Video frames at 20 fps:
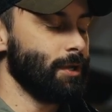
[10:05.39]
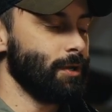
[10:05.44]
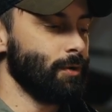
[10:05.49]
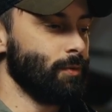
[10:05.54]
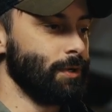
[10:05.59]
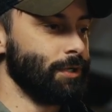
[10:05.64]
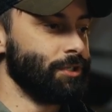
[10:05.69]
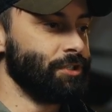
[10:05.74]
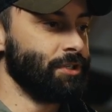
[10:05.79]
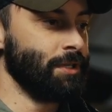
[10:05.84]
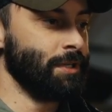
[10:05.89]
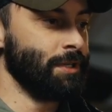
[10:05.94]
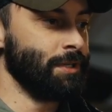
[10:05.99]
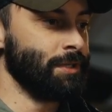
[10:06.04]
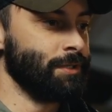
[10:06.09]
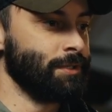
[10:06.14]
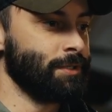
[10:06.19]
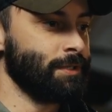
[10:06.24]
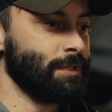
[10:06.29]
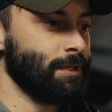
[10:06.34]
which
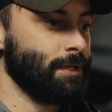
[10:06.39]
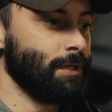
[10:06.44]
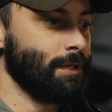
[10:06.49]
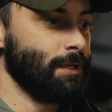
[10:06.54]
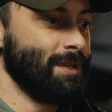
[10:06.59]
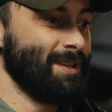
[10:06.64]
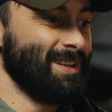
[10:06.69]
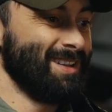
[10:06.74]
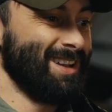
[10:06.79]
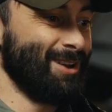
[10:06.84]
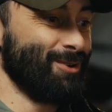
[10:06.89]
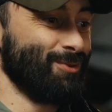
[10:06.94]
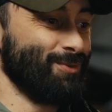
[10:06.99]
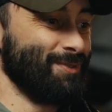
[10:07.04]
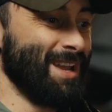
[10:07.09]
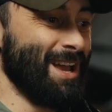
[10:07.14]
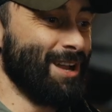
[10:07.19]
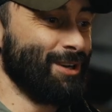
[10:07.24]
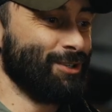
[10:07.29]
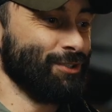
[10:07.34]
is I
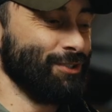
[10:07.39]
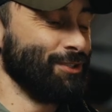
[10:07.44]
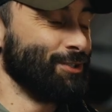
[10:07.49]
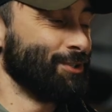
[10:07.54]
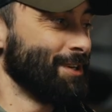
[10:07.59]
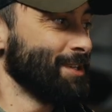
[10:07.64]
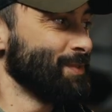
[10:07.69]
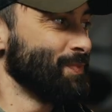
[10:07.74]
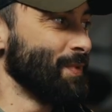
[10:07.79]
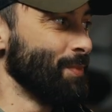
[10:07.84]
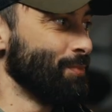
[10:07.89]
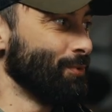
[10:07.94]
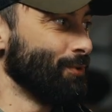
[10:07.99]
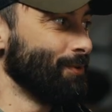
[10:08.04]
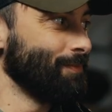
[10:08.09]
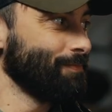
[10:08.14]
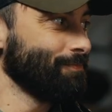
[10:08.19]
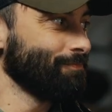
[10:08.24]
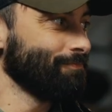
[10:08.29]
don't naturally trust people.